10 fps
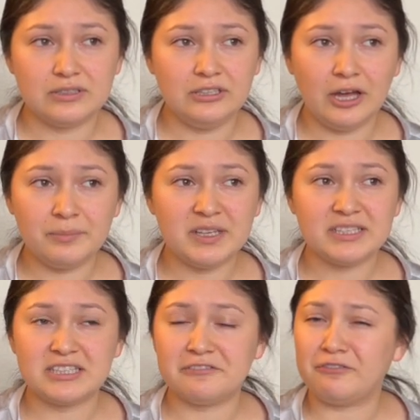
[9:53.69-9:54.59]
not
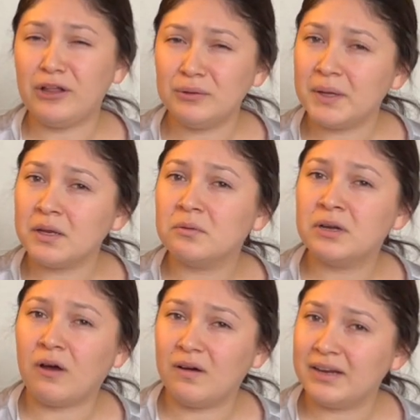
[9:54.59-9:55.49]
because I follow anyone
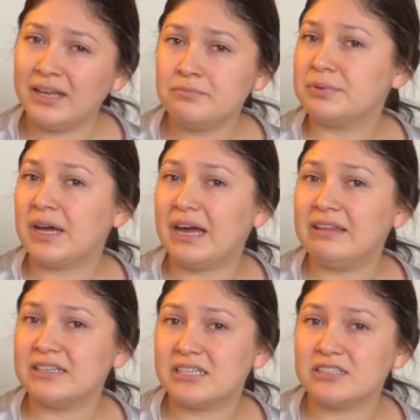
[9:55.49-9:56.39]
on it, but I
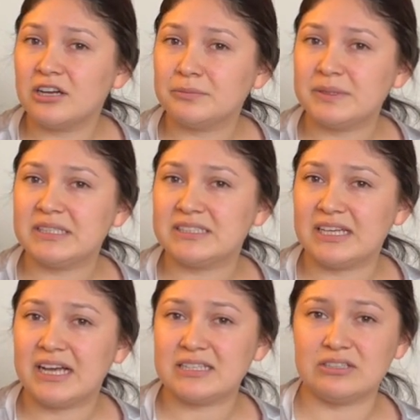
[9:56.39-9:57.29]
like TikTok because it
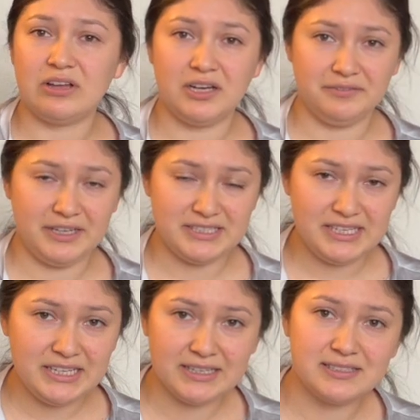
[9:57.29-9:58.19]
has a lot of
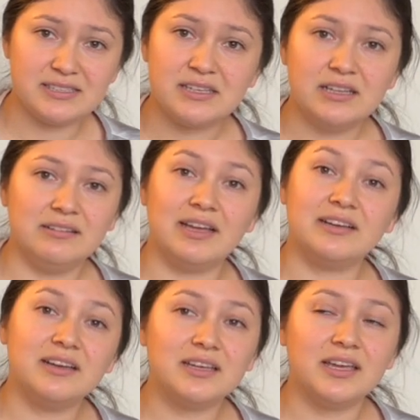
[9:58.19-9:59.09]
ideas, like
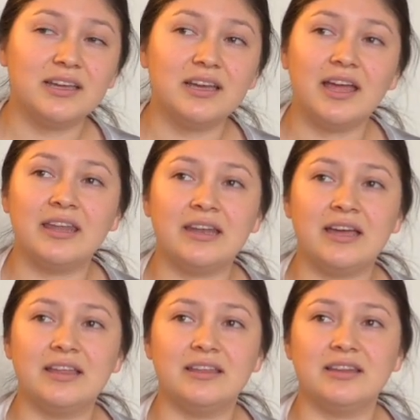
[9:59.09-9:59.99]
cooking, and
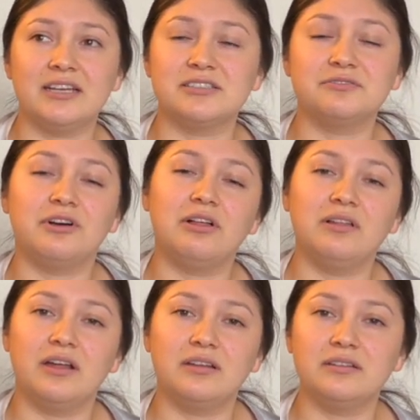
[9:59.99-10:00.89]
I like to follow a
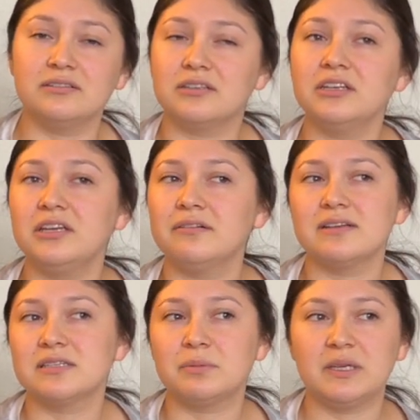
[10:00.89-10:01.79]
lot of cooking
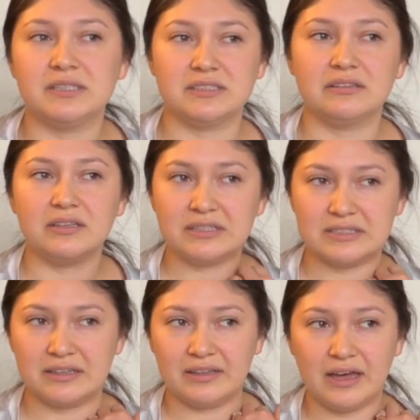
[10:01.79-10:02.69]
recipes and things
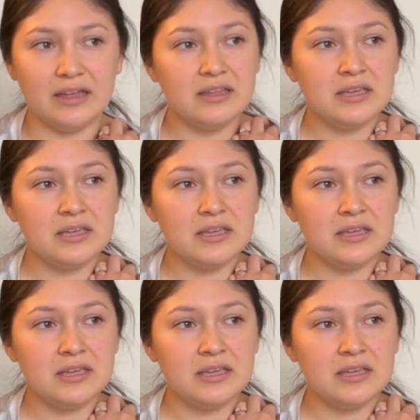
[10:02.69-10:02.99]
like that,